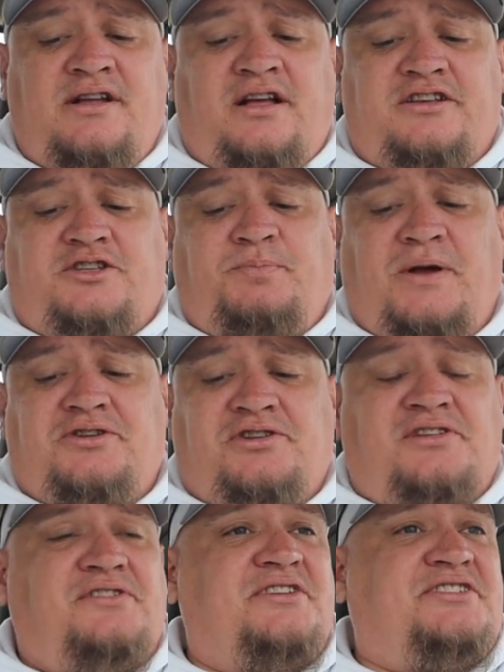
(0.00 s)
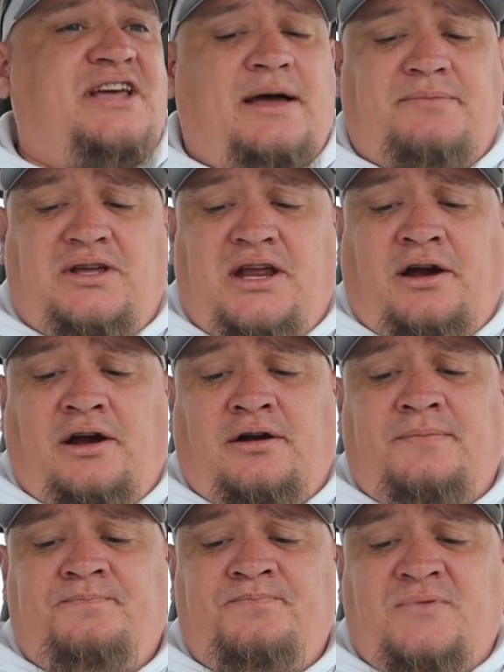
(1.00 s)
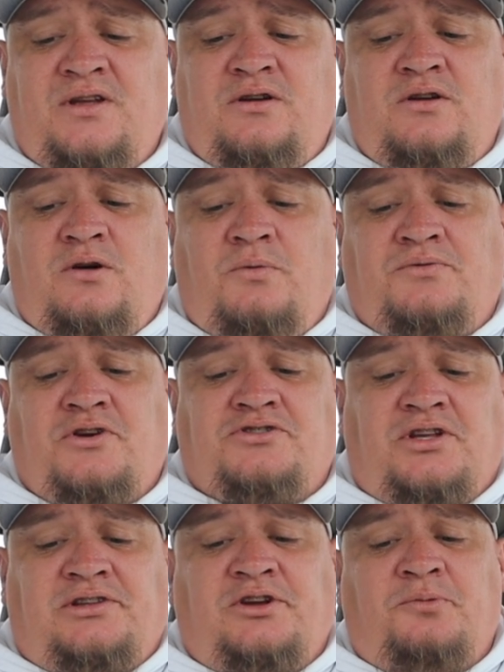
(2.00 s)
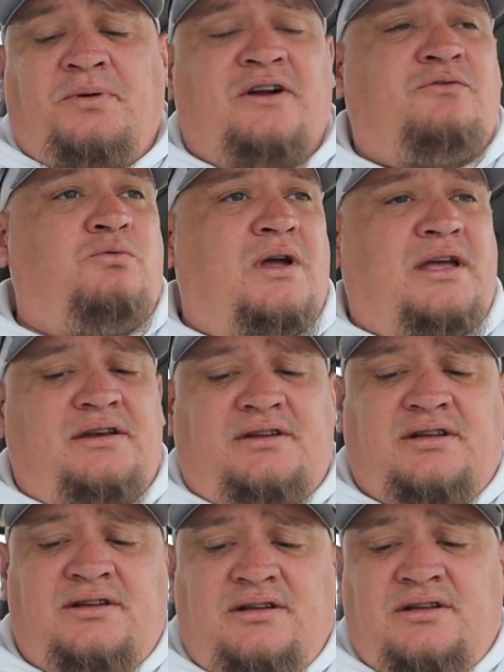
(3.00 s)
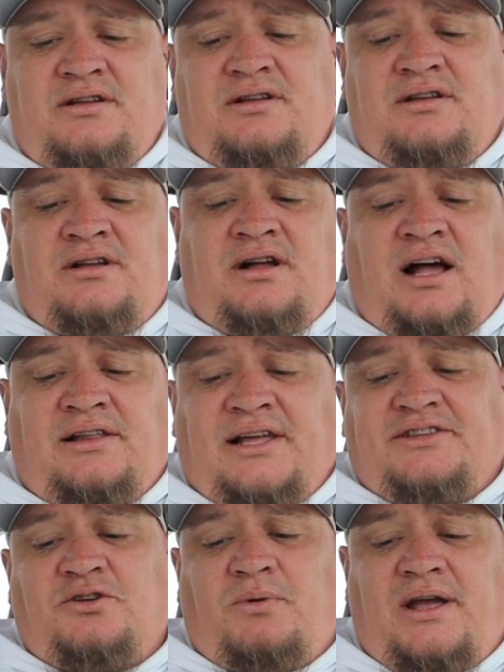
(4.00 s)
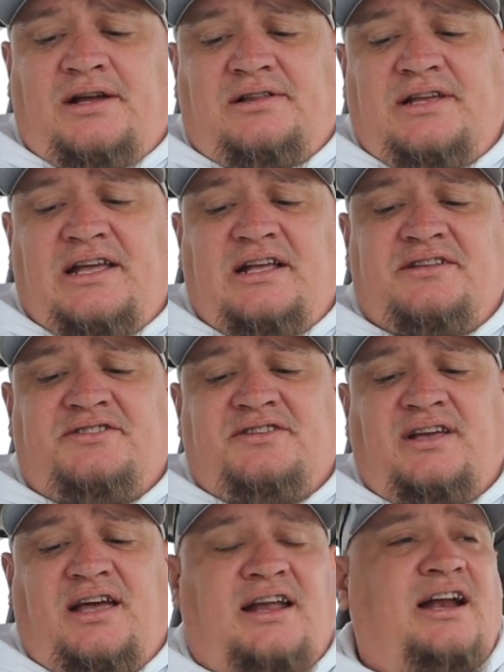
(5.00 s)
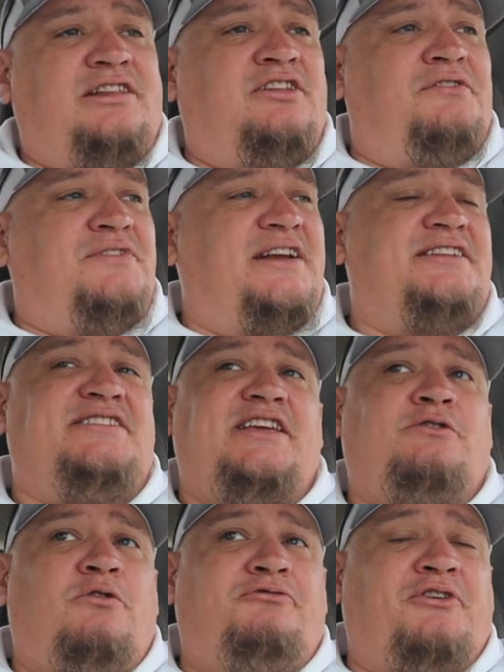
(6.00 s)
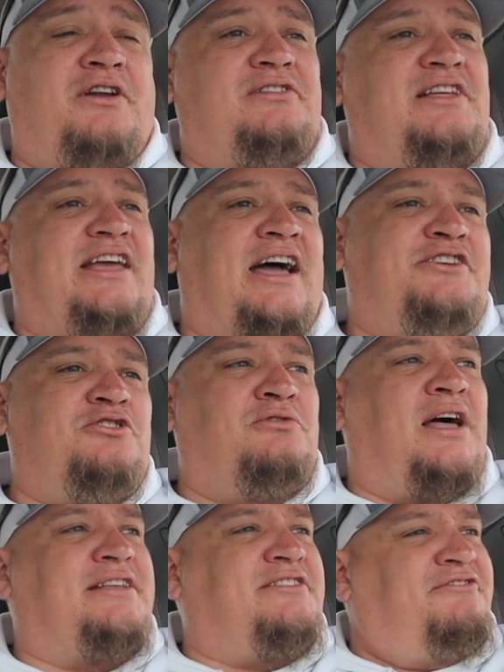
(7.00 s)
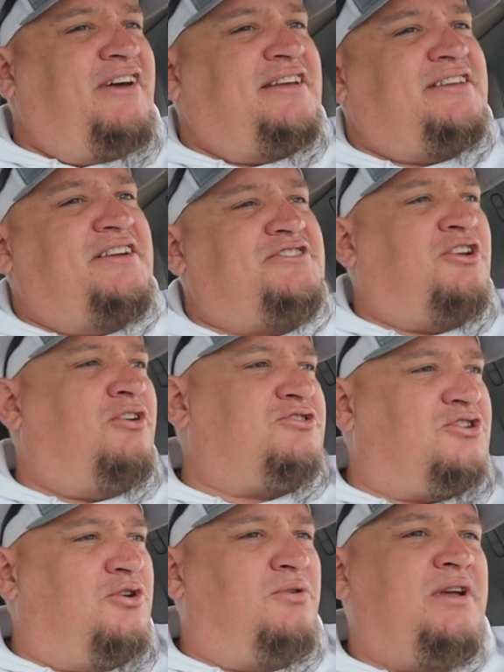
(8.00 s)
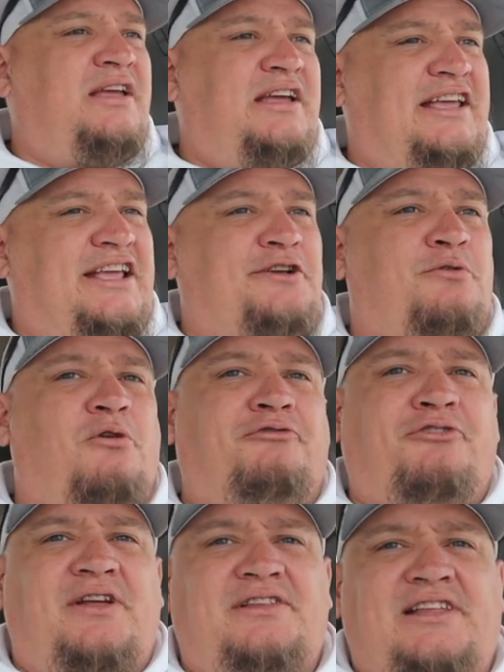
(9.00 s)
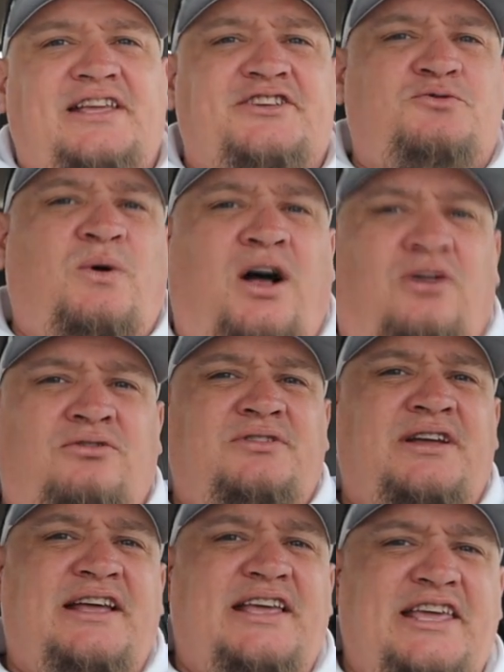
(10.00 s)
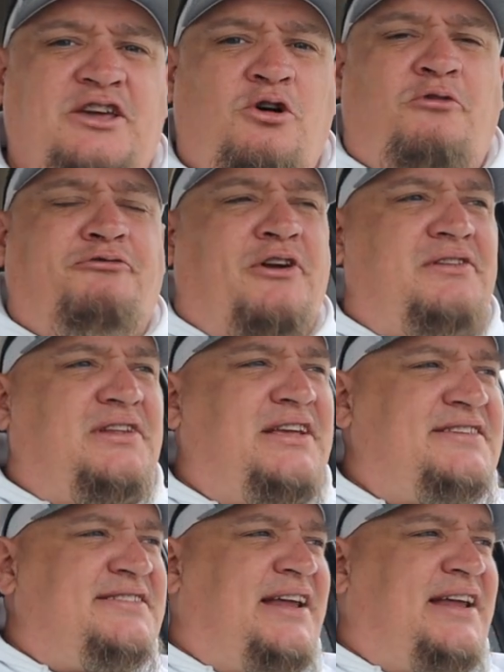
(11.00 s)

especially this time of year when there's a little bit of wind. I like the way it cleans, and I love that it's eco-friendly. I do like the fact that it's also eco-friendly as well. Eco-friendly is